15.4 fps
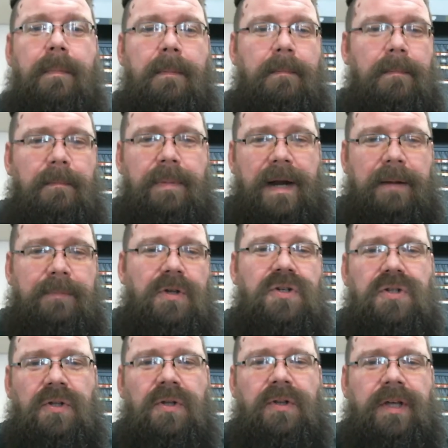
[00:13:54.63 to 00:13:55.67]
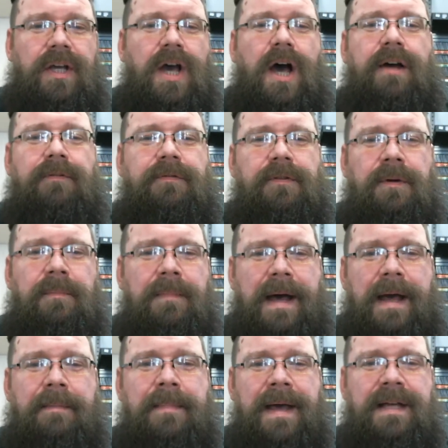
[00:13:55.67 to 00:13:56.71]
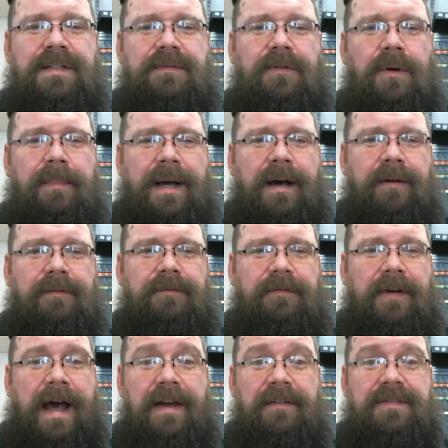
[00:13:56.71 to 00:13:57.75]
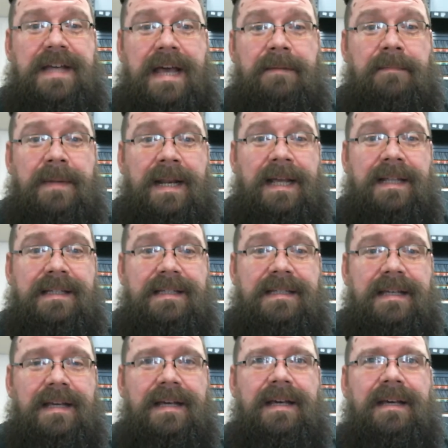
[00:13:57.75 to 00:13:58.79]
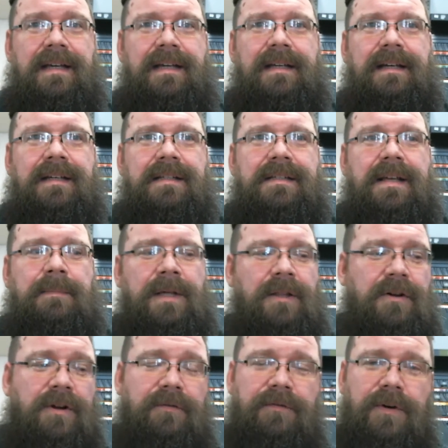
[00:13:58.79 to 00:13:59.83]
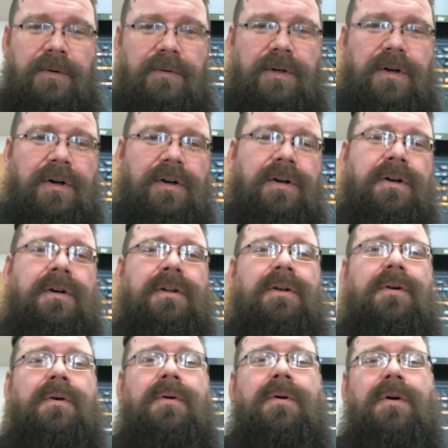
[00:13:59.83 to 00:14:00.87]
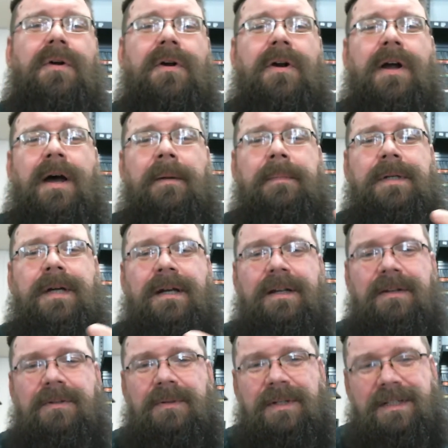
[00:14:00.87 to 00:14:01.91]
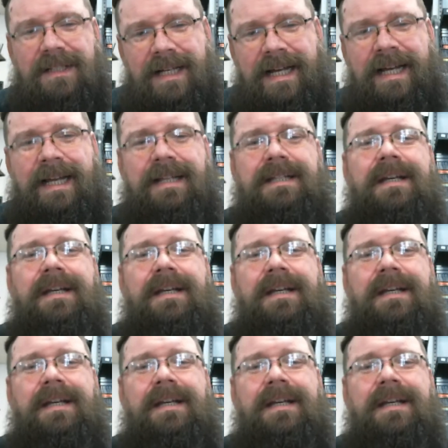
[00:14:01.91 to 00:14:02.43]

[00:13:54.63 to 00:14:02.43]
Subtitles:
But I'm usually only gone from my mess for about 5-10 minutes, because I'm either on a phone call, or I'm talking to a client,